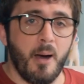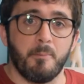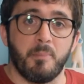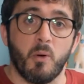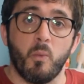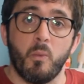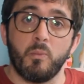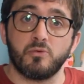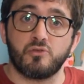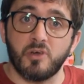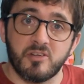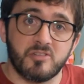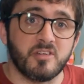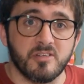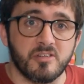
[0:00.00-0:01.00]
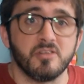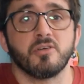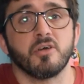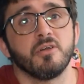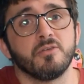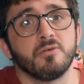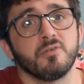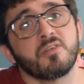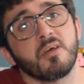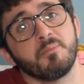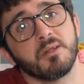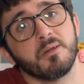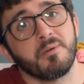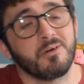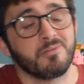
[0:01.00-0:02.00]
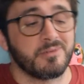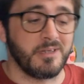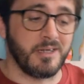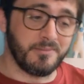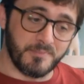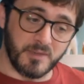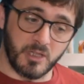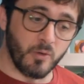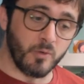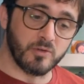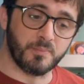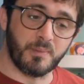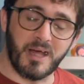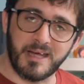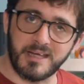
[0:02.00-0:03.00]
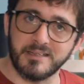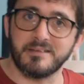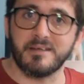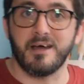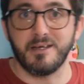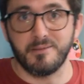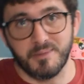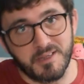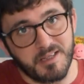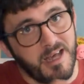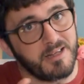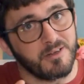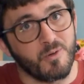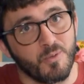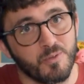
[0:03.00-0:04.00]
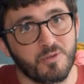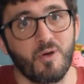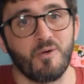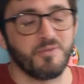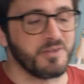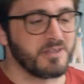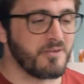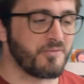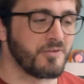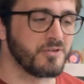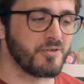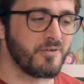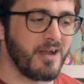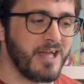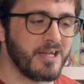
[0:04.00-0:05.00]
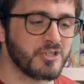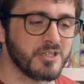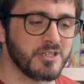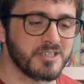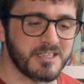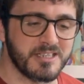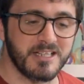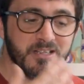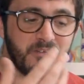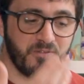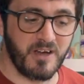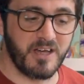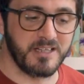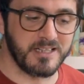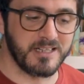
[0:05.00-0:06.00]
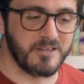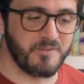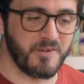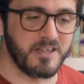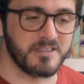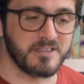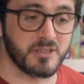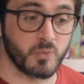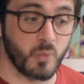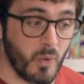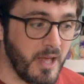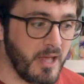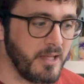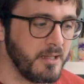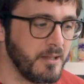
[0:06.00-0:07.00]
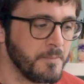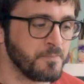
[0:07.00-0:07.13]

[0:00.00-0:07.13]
But just as he's going to do something about it, he goes back in time and then goes off in different directions until he finally finds his way